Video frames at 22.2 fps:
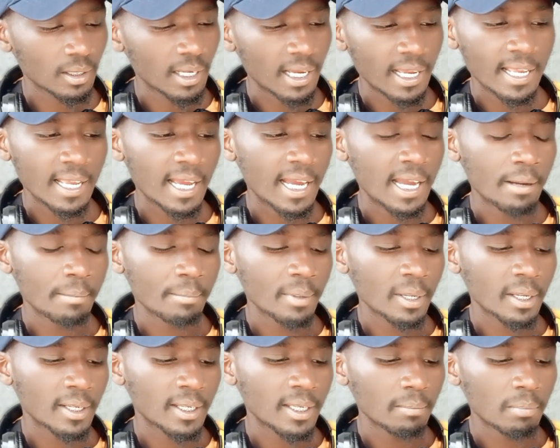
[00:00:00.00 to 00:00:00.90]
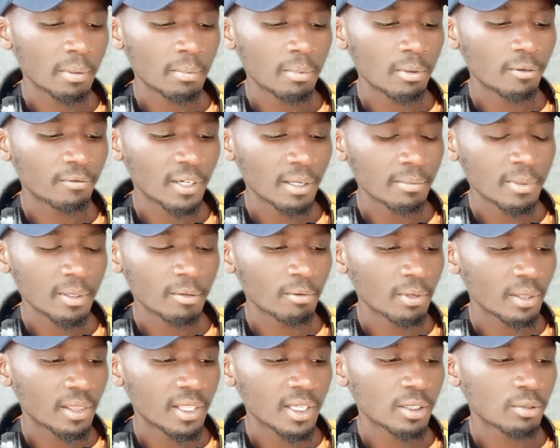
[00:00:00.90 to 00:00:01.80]
I'm capable of coming
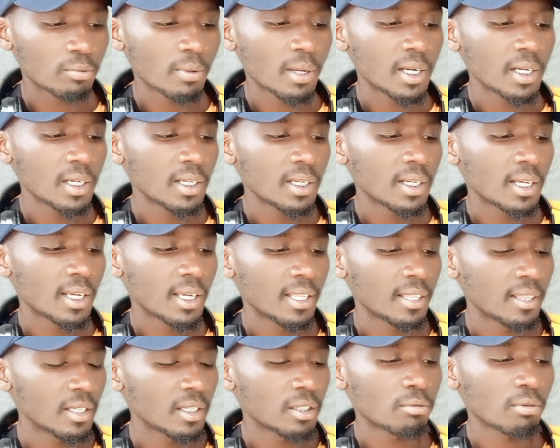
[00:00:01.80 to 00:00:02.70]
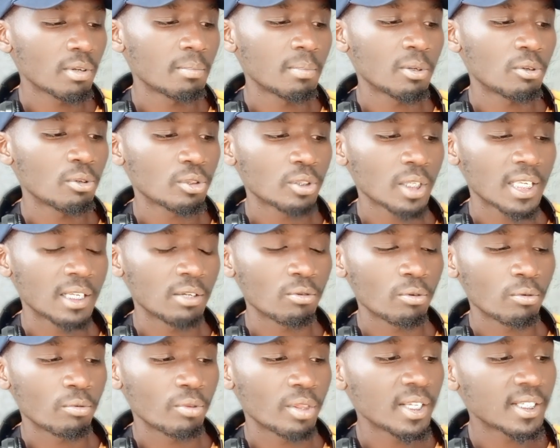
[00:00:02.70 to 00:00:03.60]
with this one and this one because I
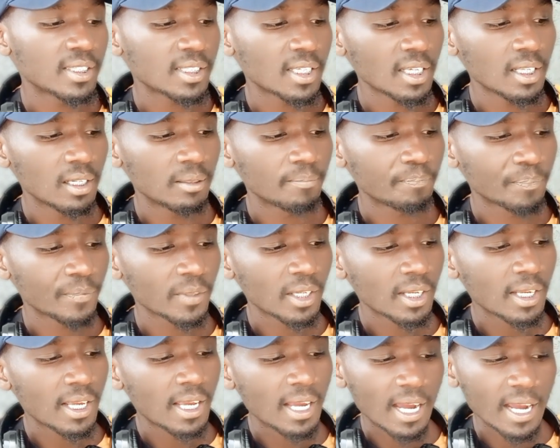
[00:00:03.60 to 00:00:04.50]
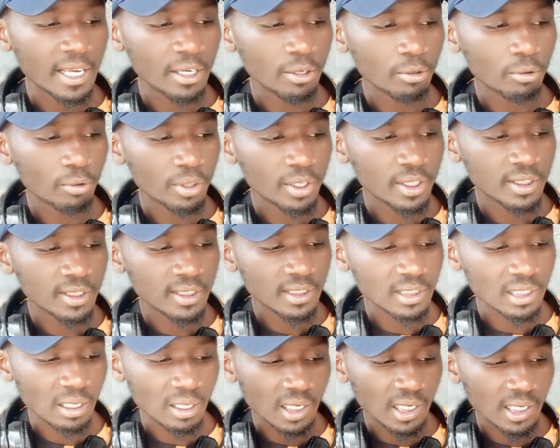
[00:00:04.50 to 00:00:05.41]
know the scale. I know this
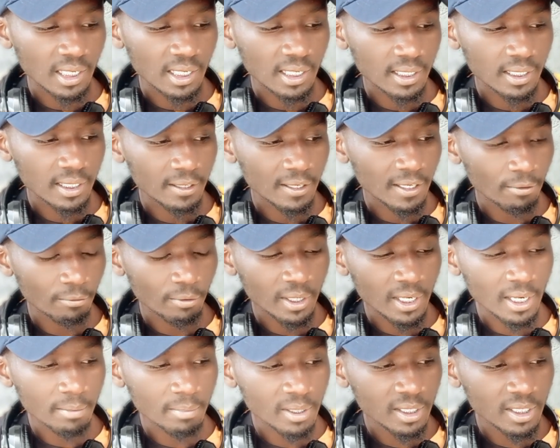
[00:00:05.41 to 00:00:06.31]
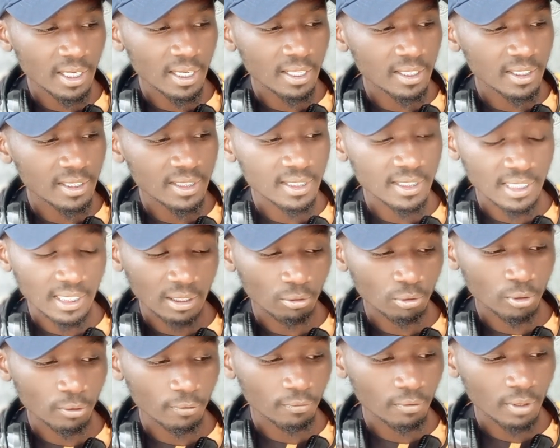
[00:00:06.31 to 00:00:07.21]
is a, when I'm here, this is a
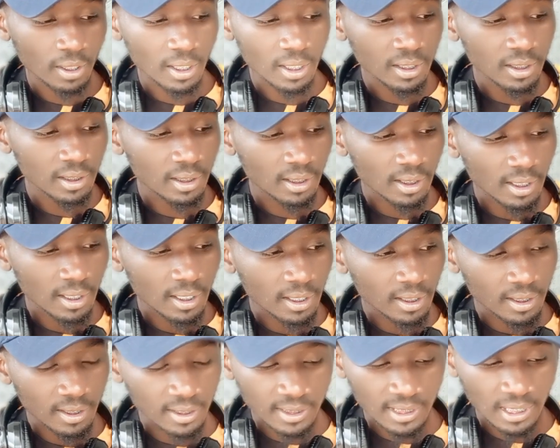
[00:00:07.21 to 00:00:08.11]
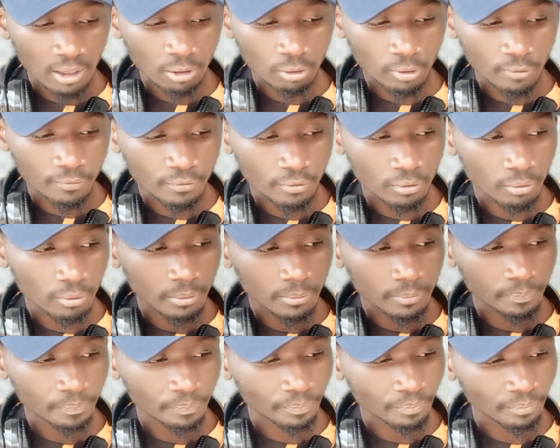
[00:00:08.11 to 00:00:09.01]
note of 1, this is a note of 2.
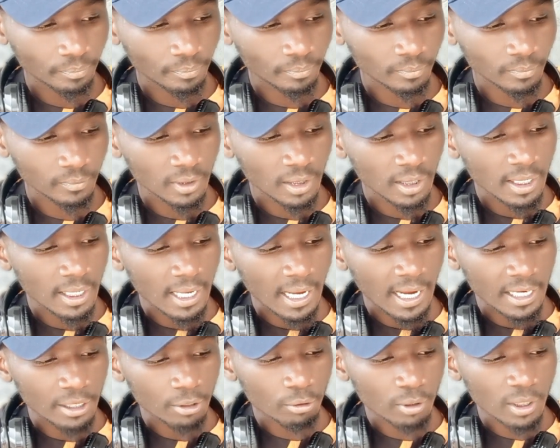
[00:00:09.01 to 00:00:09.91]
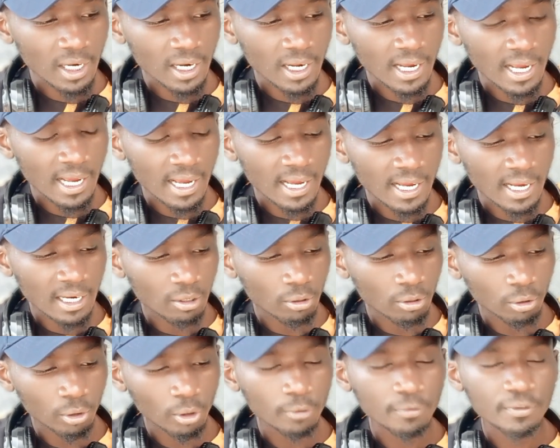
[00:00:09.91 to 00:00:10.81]
I know a
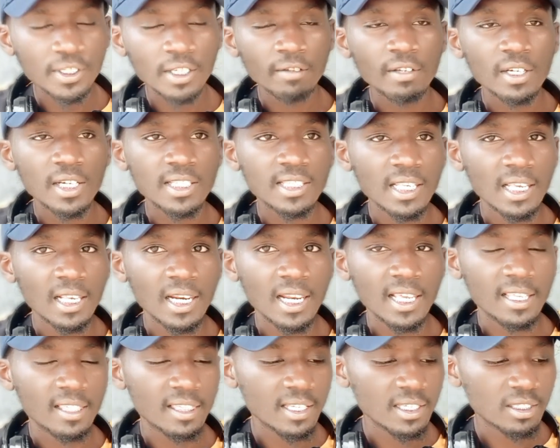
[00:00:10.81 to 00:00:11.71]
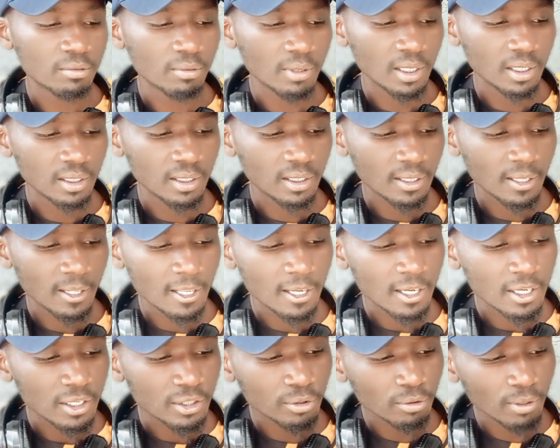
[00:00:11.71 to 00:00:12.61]
chord of 7 is held like this
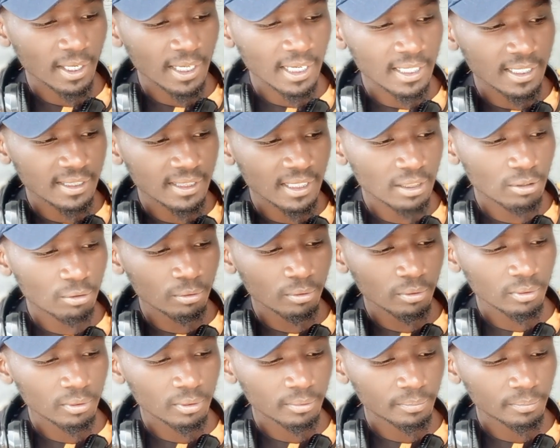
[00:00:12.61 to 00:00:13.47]
one. So I can decide to,